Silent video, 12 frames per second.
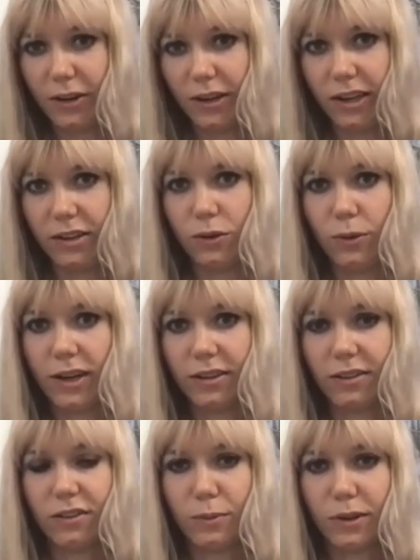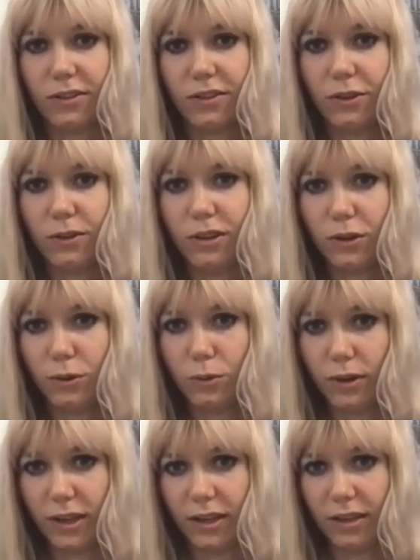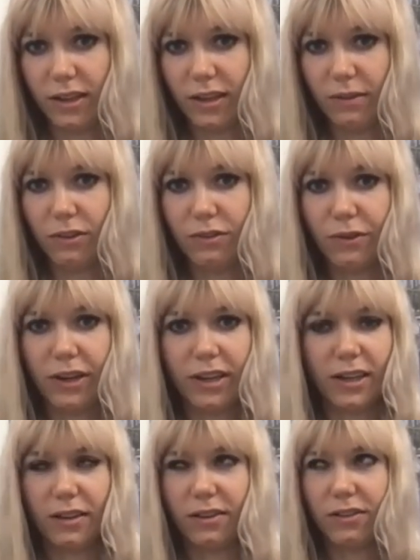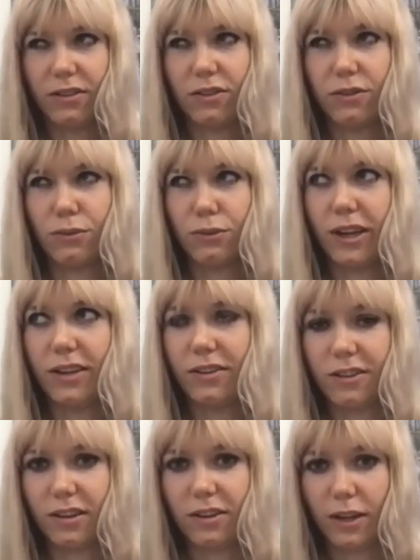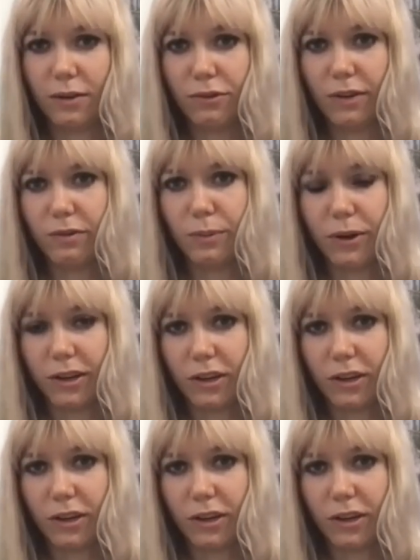and I had no access to my studio, and it was very kind of strange at the time for everybody,